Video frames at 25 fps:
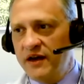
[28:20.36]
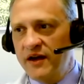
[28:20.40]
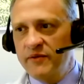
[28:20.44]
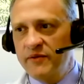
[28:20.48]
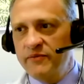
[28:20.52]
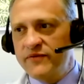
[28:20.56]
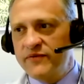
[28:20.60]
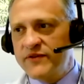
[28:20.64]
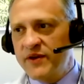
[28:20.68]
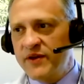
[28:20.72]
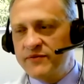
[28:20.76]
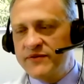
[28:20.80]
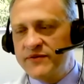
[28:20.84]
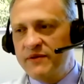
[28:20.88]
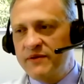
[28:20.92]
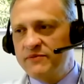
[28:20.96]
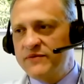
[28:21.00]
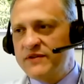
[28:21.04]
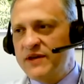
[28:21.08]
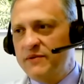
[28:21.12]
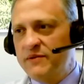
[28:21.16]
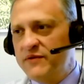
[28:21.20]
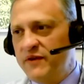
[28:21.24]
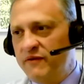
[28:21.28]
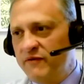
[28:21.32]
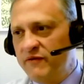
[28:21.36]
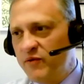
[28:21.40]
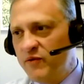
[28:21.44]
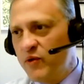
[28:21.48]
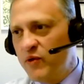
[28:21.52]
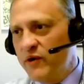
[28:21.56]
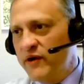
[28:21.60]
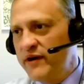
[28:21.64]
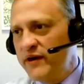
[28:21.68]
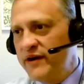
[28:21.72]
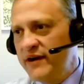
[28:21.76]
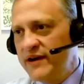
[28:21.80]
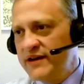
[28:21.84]
Some of them
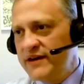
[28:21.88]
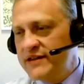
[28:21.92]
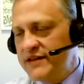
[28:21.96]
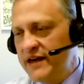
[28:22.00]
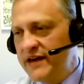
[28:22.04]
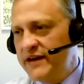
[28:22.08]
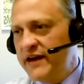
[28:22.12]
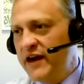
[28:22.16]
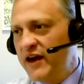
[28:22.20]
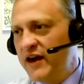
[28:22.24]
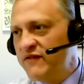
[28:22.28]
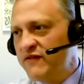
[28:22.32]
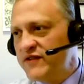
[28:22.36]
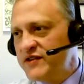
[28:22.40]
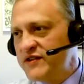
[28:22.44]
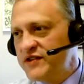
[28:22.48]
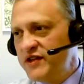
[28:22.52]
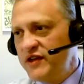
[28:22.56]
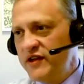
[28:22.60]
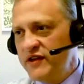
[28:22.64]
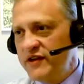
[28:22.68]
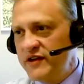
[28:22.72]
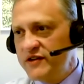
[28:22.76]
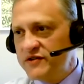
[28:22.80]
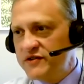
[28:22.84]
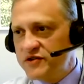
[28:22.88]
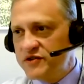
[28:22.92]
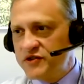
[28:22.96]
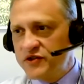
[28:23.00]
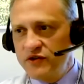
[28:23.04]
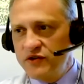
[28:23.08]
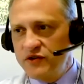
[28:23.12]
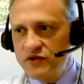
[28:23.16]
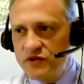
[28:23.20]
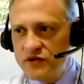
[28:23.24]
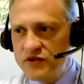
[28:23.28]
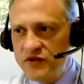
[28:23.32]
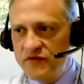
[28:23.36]
were in extended care facilities or
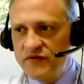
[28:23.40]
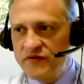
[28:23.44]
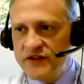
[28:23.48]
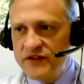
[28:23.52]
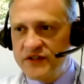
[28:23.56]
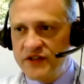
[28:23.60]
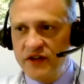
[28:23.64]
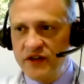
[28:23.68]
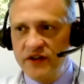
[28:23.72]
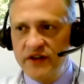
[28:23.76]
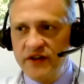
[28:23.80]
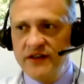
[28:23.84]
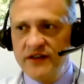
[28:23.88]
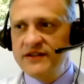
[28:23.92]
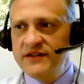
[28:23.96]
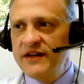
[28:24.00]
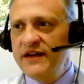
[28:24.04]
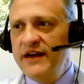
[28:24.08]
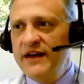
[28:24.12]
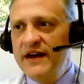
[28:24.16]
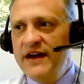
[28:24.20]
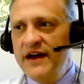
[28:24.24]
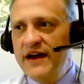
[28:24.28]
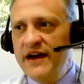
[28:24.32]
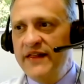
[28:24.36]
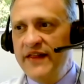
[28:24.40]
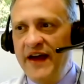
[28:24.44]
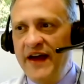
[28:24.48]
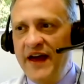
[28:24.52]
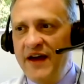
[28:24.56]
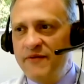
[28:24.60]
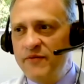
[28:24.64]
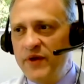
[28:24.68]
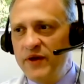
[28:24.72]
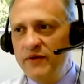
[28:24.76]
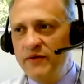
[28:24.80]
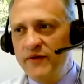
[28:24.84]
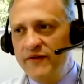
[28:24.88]
skilled nursing facilities, and they
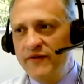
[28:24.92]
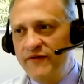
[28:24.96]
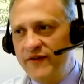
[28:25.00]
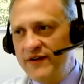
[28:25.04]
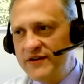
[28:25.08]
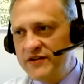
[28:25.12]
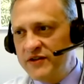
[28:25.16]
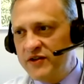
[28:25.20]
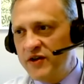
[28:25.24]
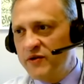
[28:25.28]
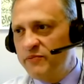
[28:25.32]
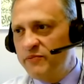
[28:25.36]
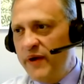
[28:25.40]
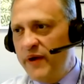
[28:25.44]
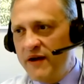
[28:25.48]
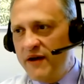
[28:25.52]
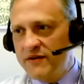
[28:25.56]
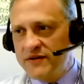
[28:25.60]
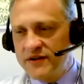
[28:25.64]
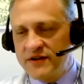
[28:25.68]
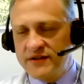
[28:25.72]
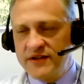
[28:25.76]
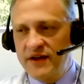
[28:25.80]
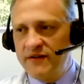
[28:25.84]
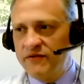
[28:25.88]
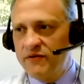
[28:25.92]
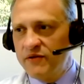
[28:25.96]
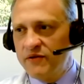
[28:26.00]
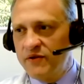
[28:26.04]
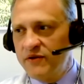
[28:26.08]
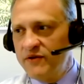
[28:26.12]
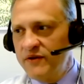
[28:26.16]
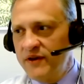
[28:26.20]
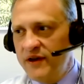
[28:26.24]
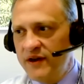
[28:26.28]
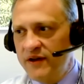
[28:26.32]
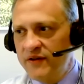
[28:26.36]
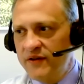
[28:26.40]
haven't been able to visit their parents except
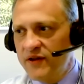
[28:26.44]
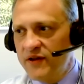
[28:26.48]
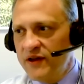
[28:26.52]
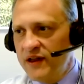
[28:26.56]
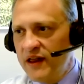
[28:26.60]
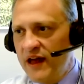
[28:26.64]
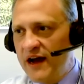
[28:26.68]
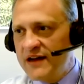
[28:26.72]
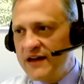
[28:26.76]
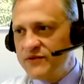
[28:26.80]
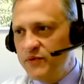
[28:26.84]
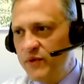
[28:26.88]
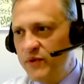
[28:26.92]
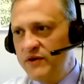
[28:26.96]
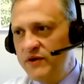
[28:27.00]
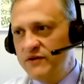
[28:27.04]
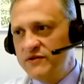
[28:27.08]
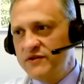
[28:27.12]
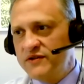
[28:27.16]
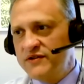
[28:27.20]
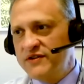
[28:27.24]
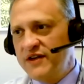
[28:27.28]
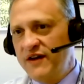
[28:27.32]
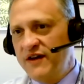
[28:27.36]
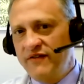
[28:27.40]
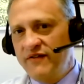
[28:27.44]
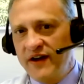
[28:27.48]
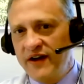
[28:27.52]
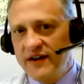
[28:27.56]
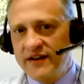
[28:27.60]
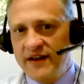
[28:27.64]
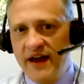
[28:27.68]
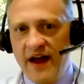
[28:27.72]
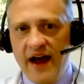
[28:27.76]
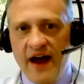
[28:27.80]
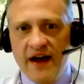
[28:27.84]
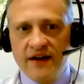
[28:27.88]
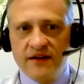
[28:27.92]
through the glass windows and stuff like
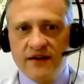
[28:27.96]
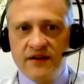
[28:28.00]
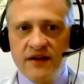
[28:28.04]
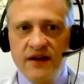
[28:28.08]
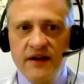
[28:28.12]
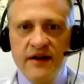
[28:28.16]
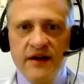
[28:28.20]
that.